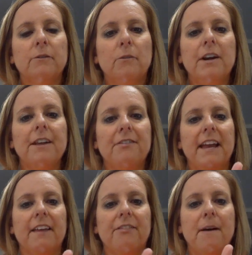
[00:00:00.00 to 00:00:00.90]
What do you
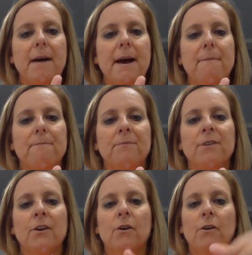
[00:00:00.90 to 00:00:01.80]
think? Thumb up
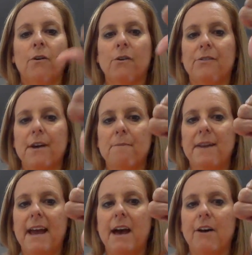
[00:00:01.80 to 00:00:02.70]
or thumb
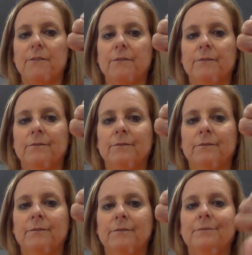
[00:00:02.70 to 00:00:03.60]
down?
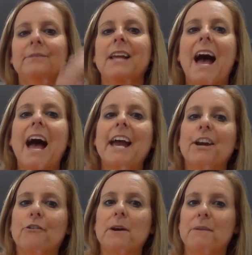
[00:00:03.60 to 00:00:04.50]
I
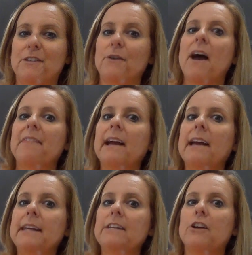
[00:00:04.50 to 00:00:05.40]
agree with you. I think
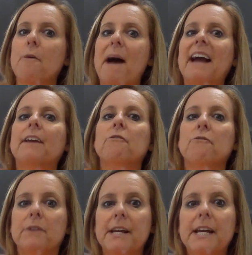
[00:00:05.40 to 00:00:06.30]
I need to go back
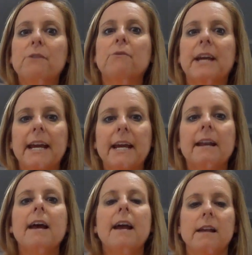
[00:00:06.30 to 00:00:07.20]
and
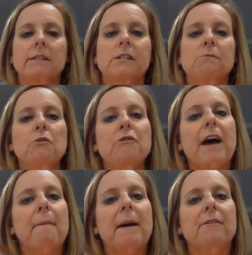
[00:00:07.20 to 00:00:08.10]
reread and smooth
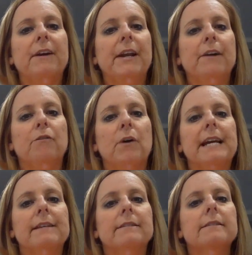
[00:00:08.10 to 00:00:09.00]
out my reading
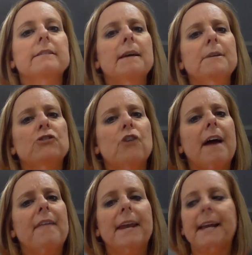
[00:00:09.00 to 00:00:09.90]
voice. Let me
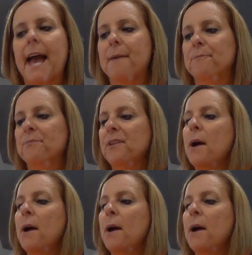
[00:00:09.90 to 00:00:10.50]
try that again.